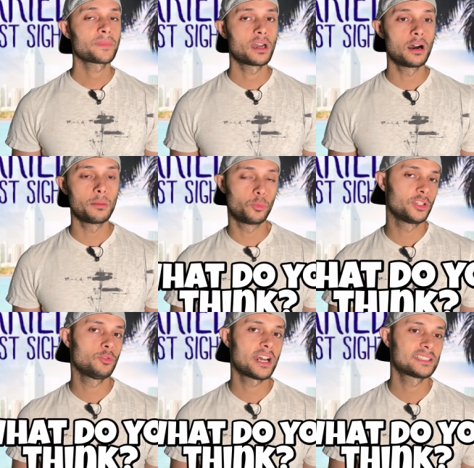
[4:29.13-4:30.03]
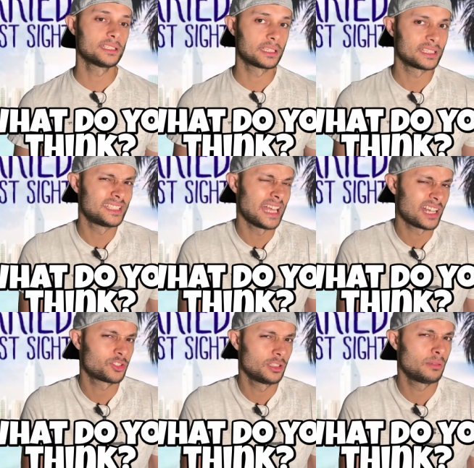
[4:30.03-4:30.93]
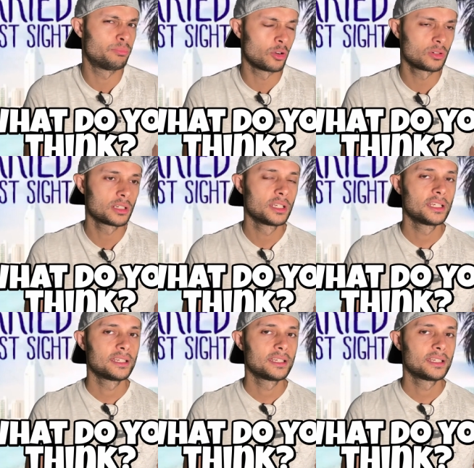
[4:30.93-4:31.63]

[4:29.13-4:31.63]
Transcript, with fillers: What do you guys think? Is he actually broke?